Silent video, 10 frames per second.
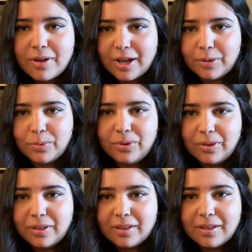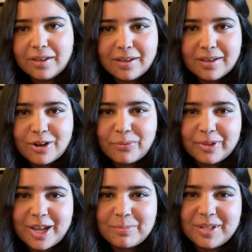I will hopefully
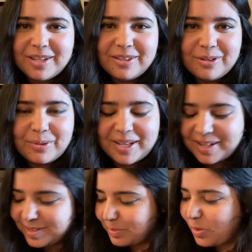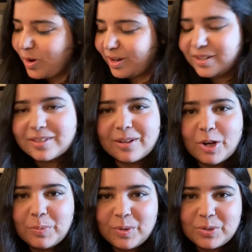update you when I get some more. So I
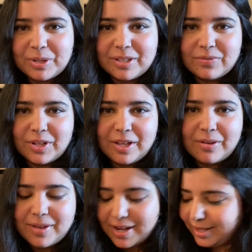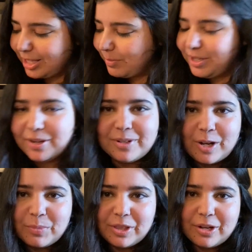hope you enjoyed this video, and let me know down
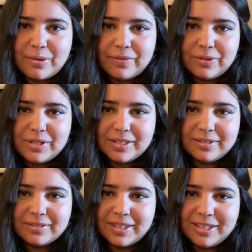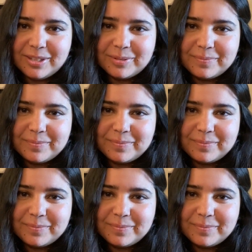below if you did. Thank you.